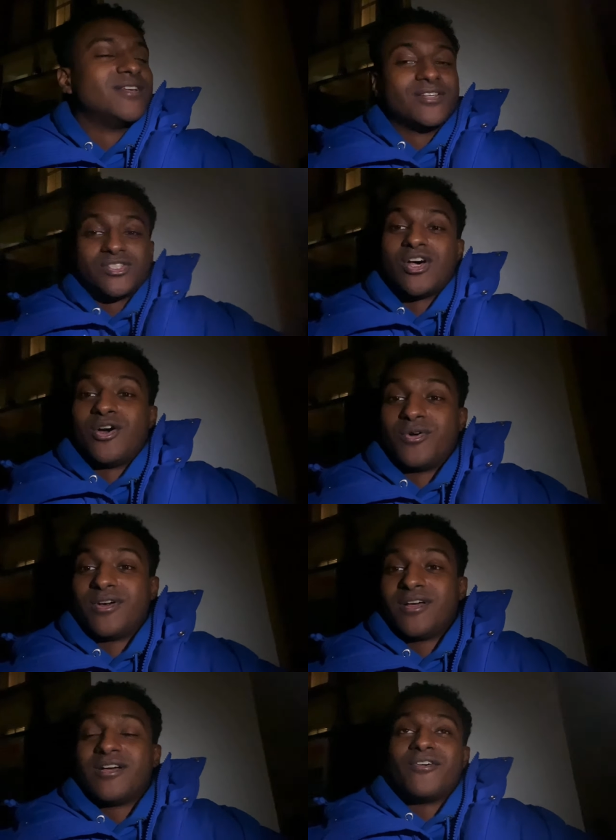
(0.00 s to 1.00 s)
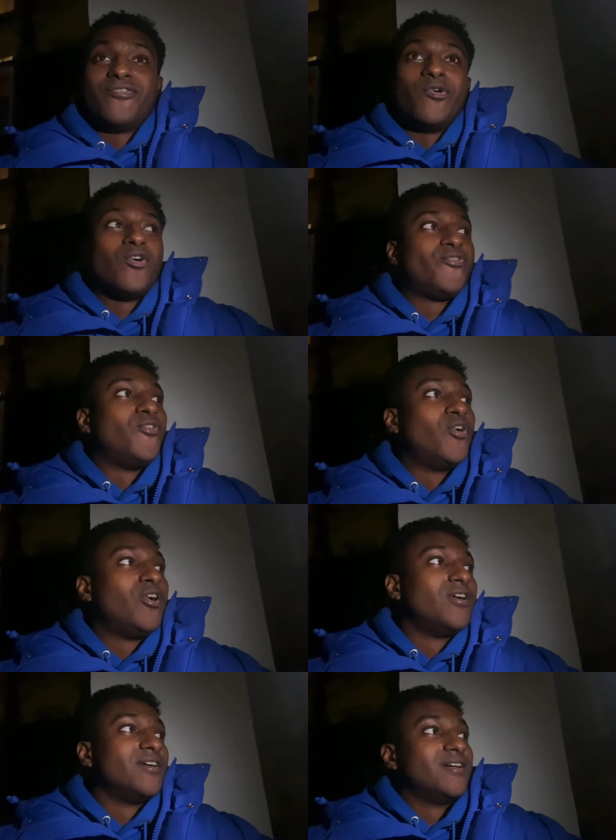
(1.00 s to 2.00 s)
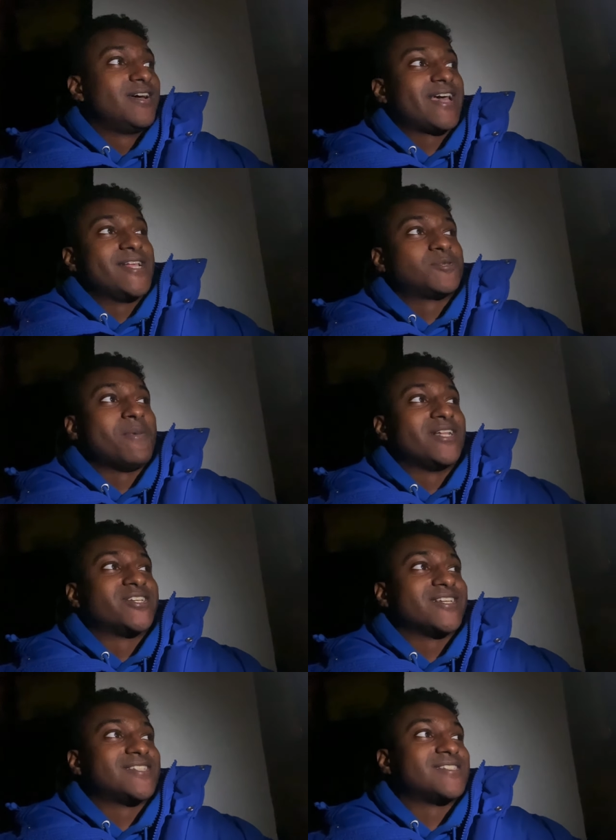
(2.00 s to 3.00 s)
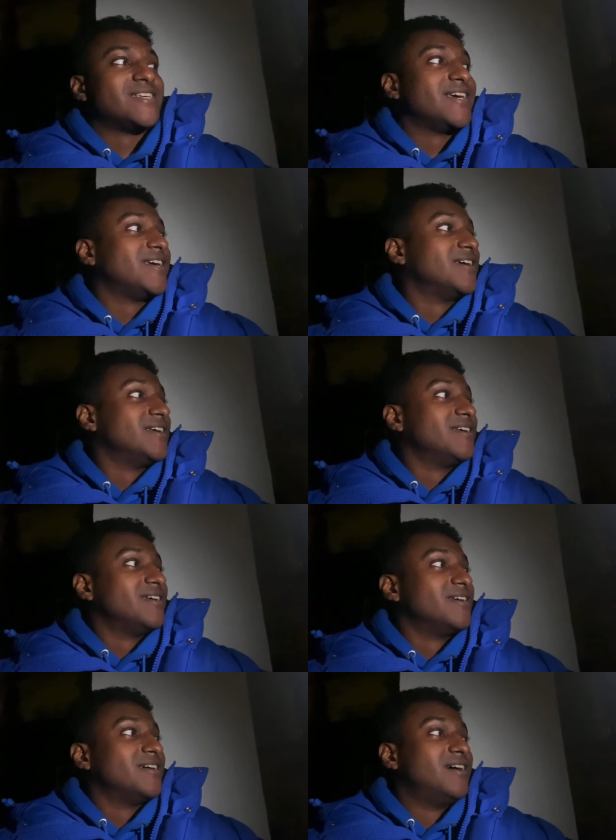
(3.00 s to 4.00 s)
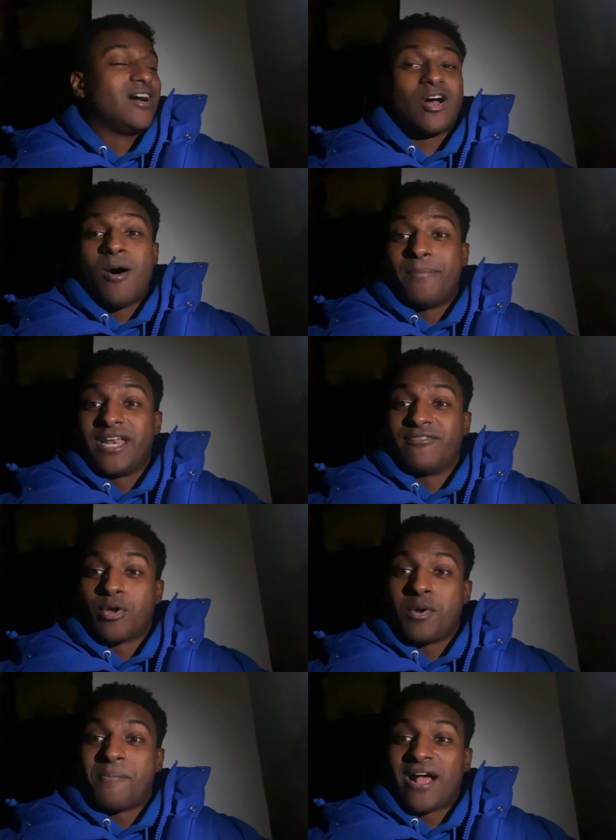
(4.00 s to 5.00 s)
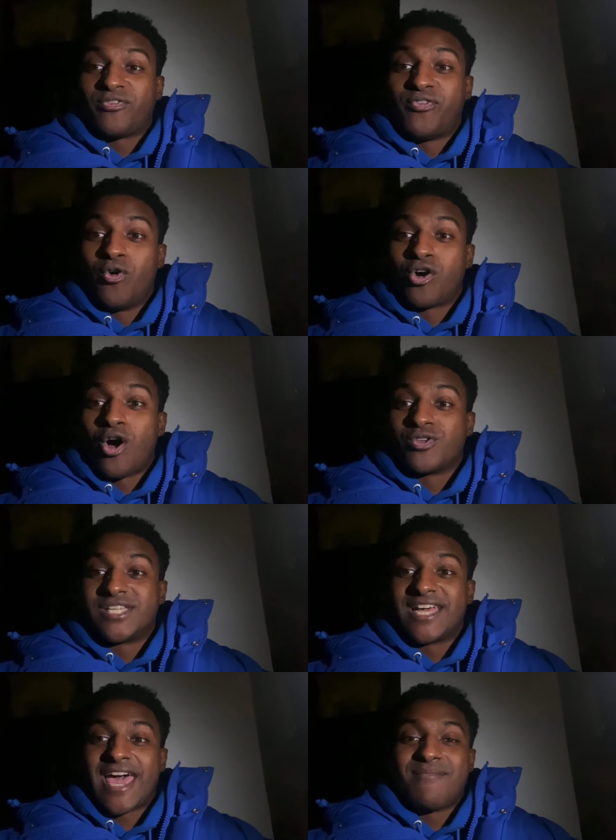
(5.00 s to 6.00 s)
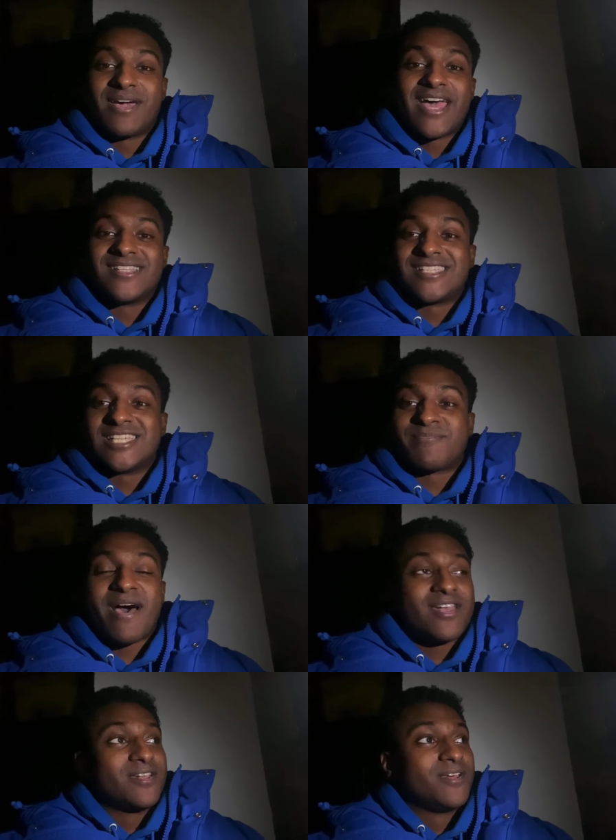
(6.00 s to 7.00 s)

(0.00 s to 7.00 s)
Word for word: So, 4-4 against Manchester City. I can't believe that we bagged four goals in a game against these man.